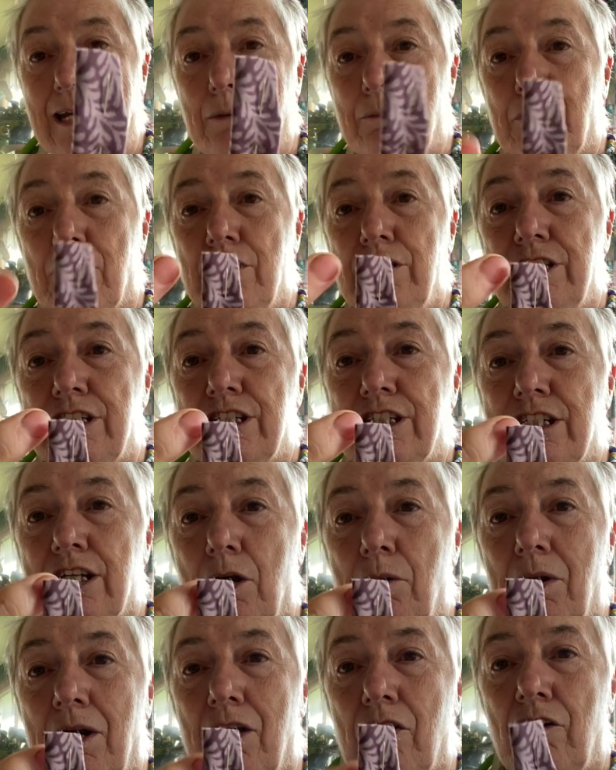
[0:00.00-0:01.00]
I'm going to
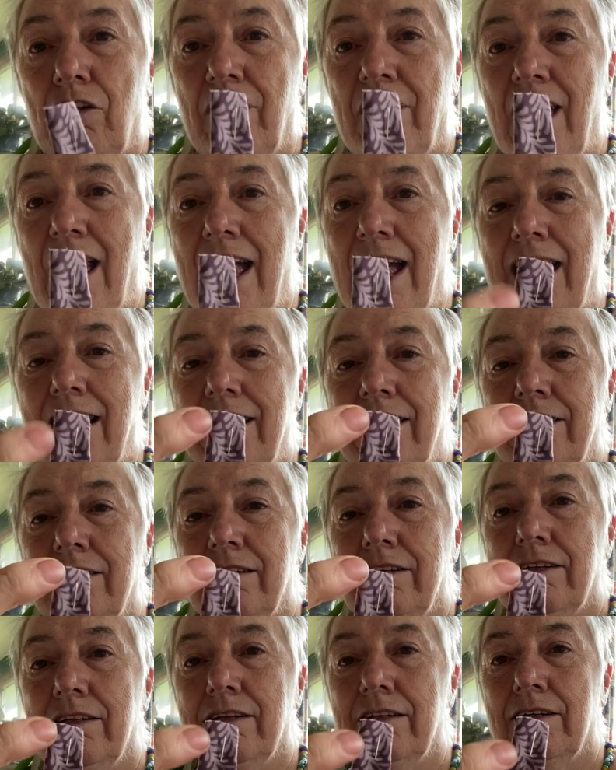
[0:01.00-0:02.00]
sew along there
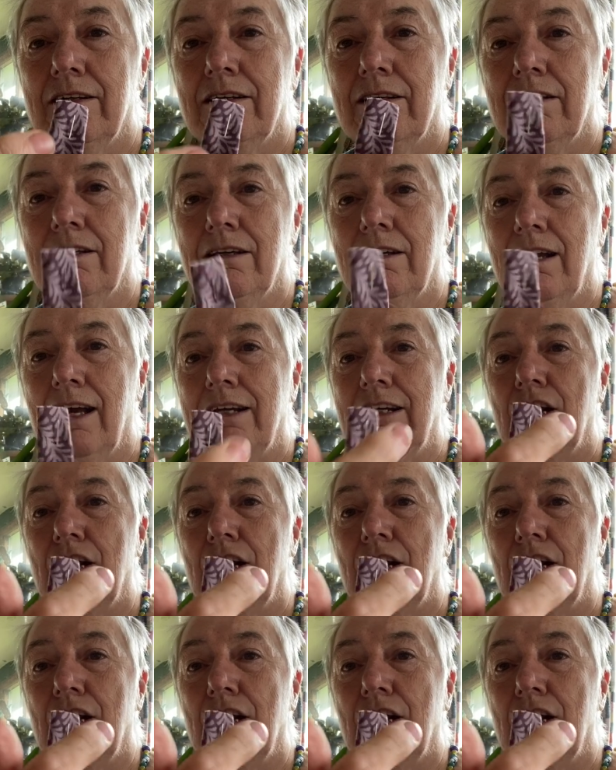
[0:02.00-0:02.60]
and